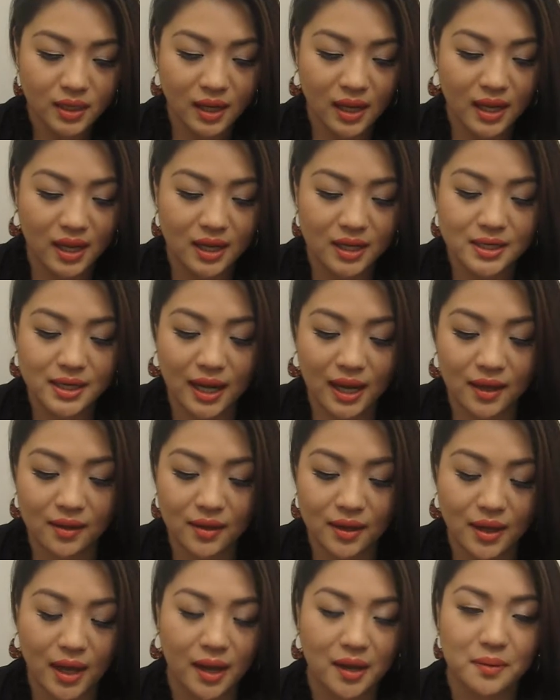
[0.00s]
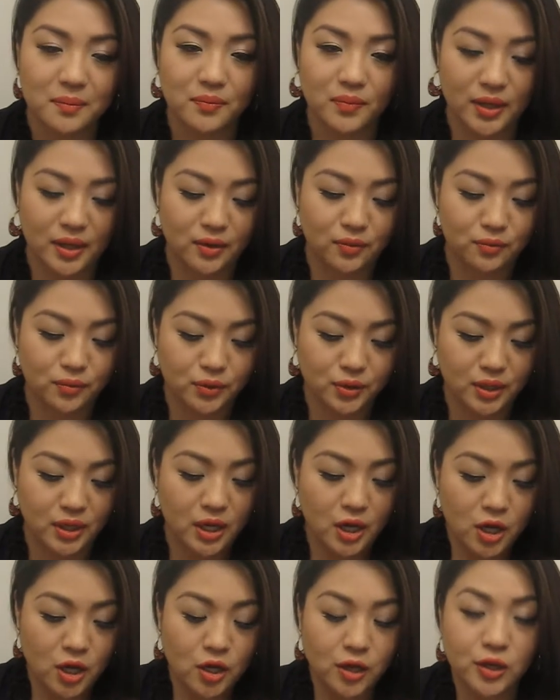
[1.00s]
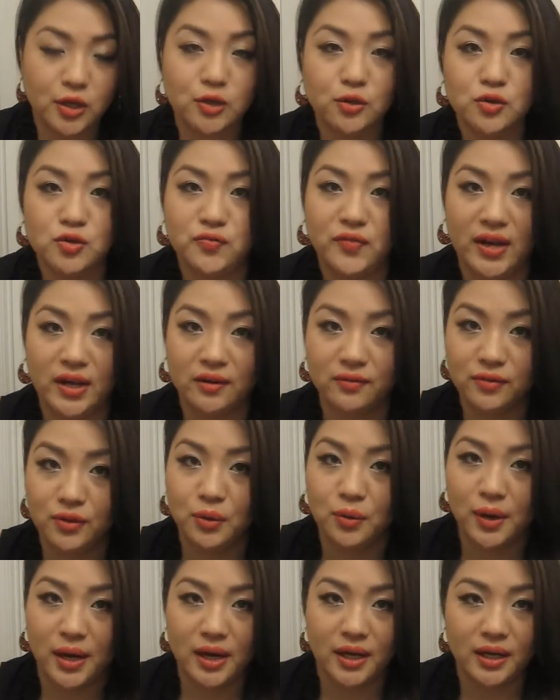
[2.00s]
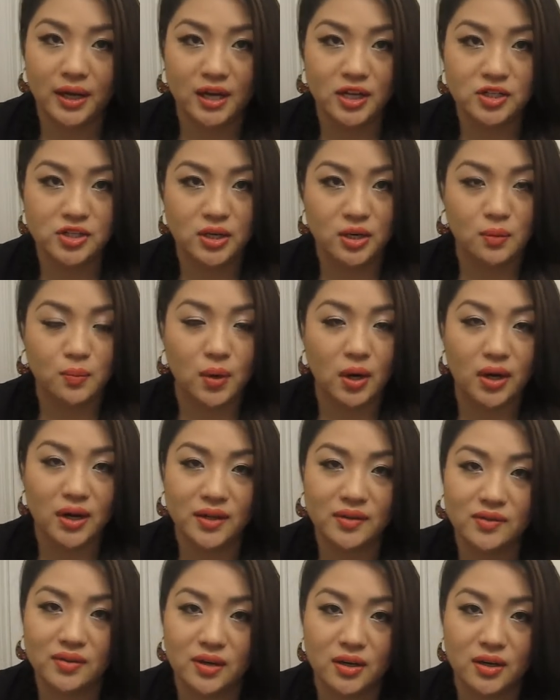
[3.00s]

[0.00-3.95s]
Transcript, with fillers: And I, I am like a really huge fan of Lorac eyeshadow products.